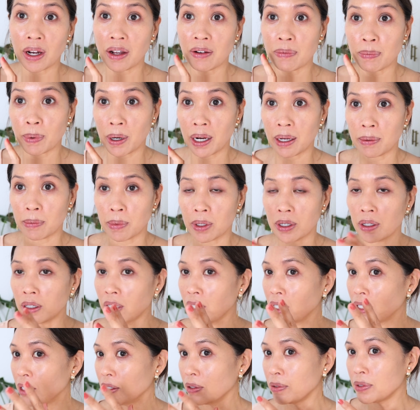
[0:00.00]
have primer,
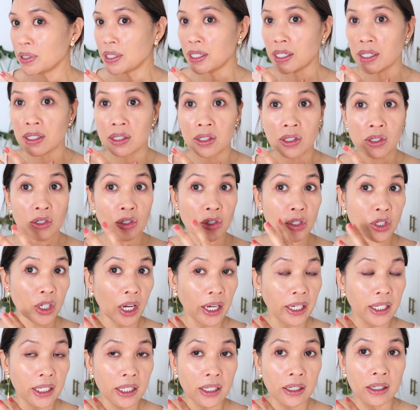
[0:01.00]
you can see it's
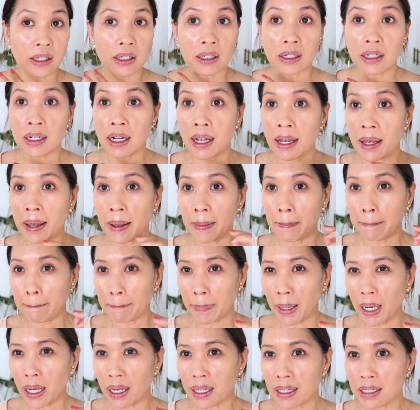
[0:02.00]
shinier,
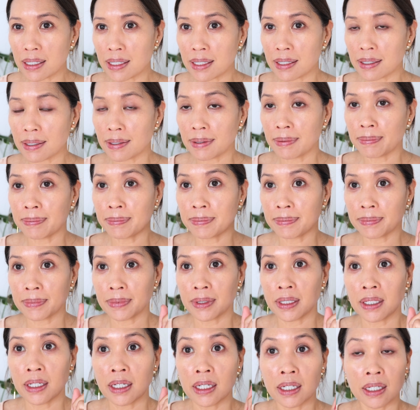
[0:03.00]
but
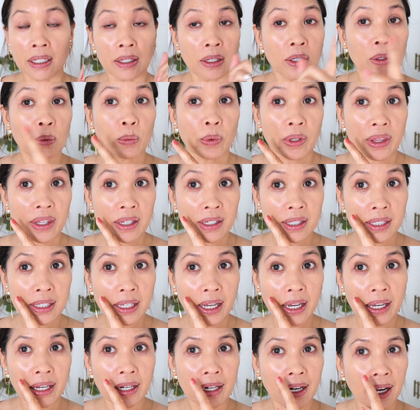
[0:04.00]
with this
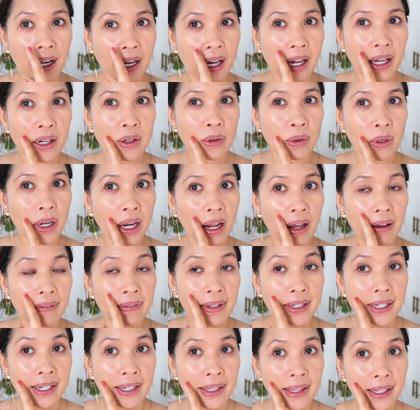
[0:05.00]
side, I don't have
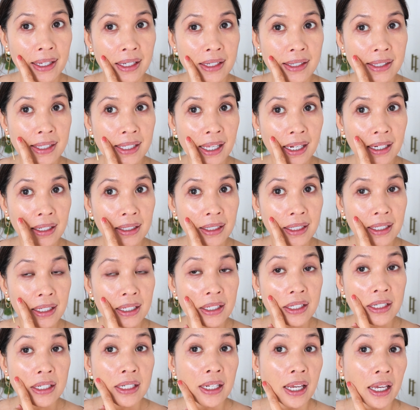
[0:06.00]
anything settling
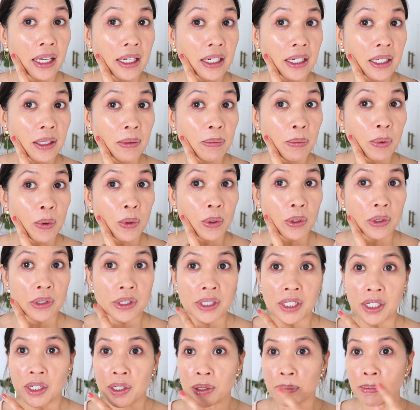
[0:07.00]
into any
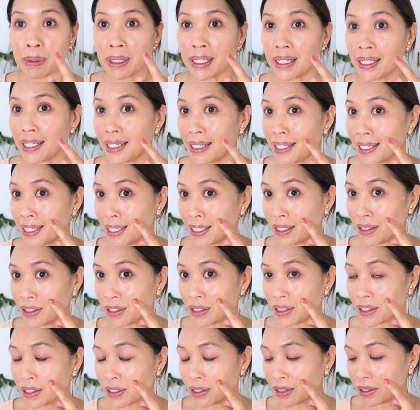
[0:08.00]
pores here, but
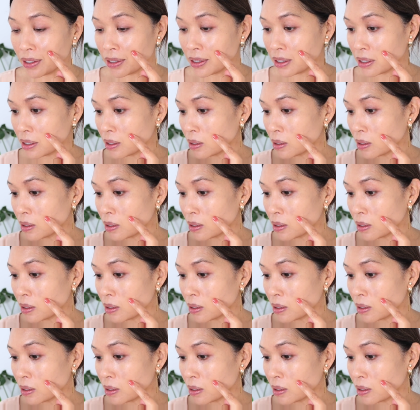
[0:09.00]
here,